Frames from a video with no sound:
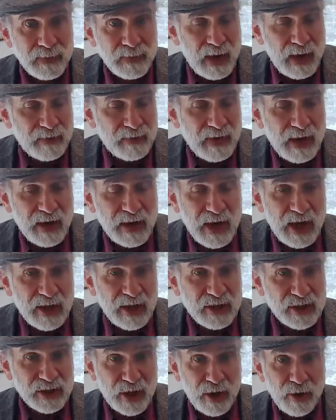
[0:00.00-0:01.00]
Right? In, the,
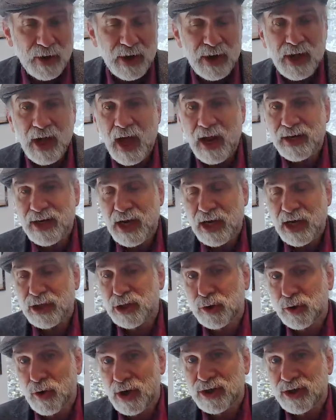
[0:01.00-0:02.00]
in security
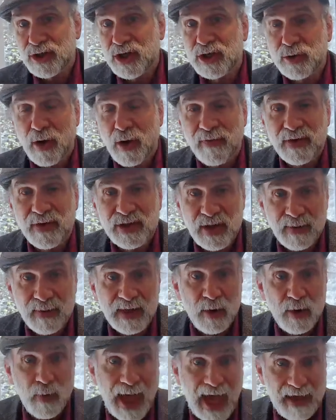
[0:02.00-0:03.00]
context, trust is often
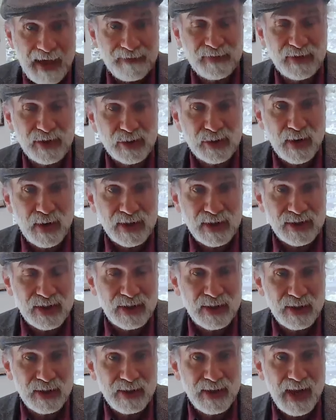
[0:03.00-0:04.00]
something you have to
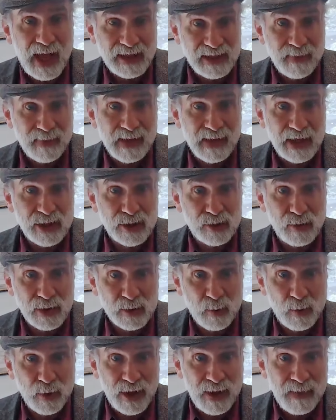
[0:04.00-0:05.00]
trust, not something that's
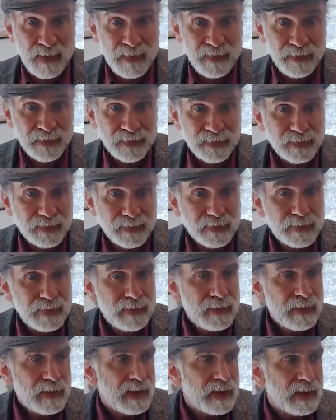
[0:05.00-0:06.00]
trustworthy.
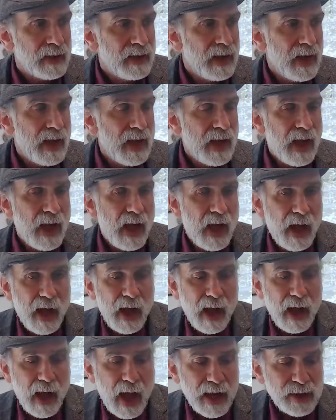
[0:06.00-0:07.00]

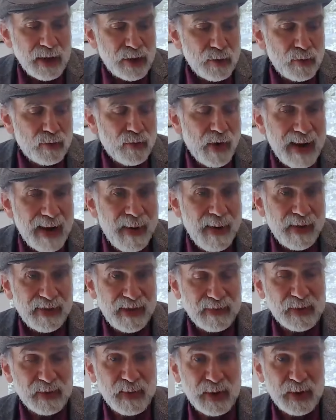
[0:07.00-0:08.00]
Uh, I do write about the
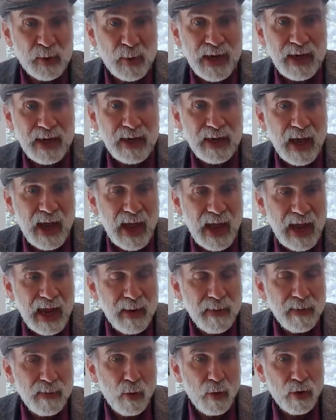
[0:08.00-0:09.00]
difference between
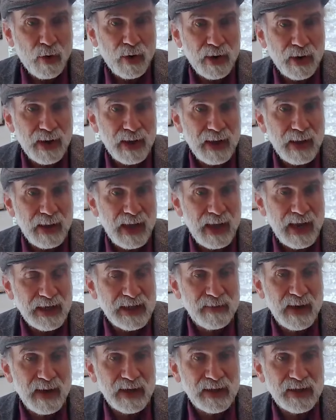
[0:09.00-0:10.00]
a more
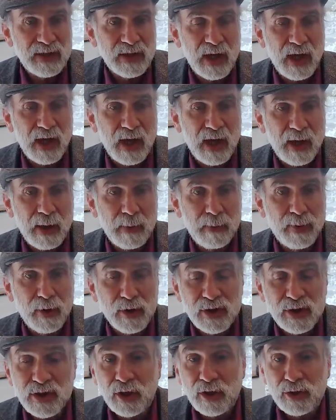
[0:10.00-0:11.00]
intimate uh,
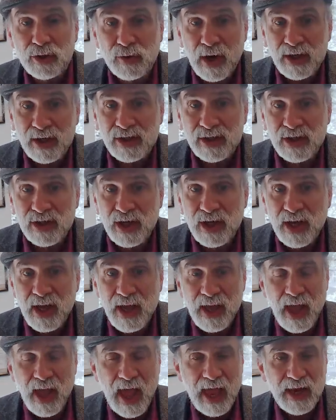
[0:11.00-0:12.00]
personal trust
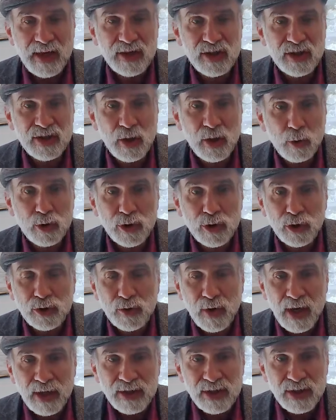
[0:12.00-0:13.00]
and social
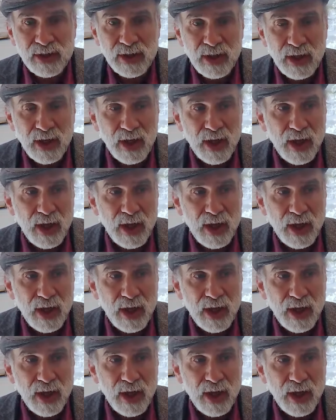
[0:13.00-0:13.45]
trust.